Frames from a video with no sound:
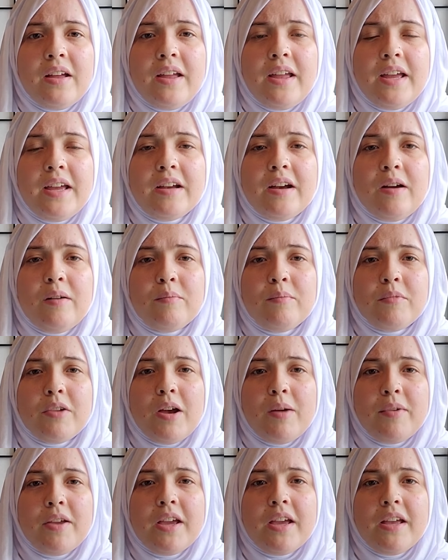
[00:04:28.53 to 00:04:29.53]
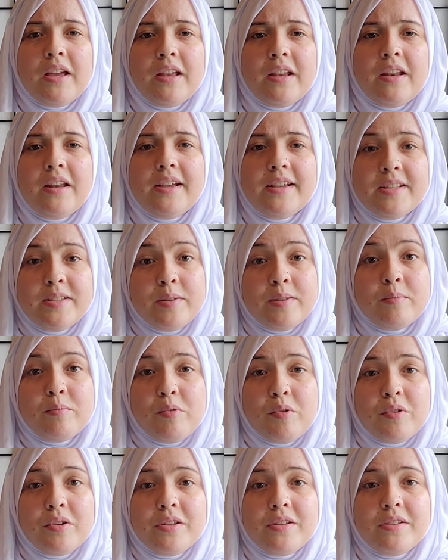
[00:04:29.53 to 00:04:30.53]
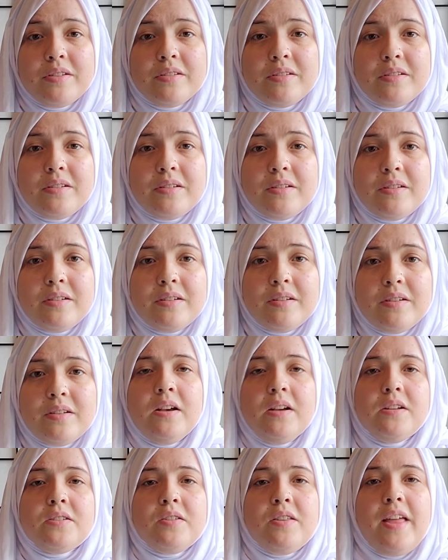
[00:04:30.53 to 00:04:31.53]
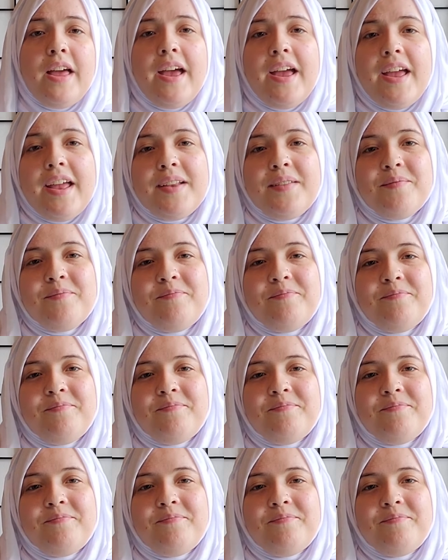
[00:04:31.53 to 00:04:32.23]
income coming in is important so then